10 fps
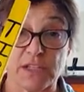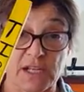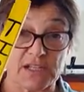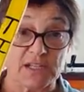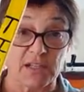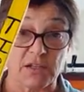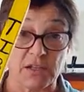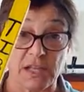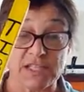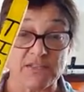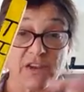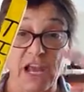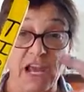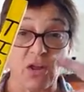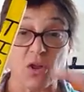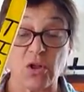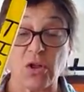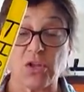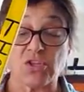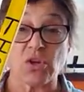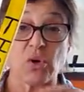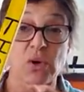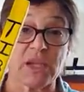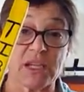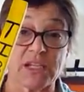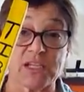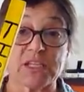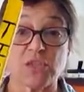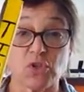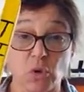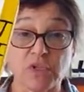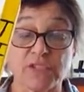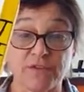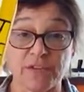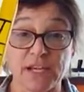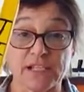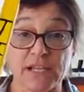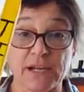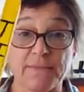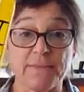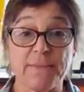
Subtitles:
That's still less of an angle, so it is dorsiflexing.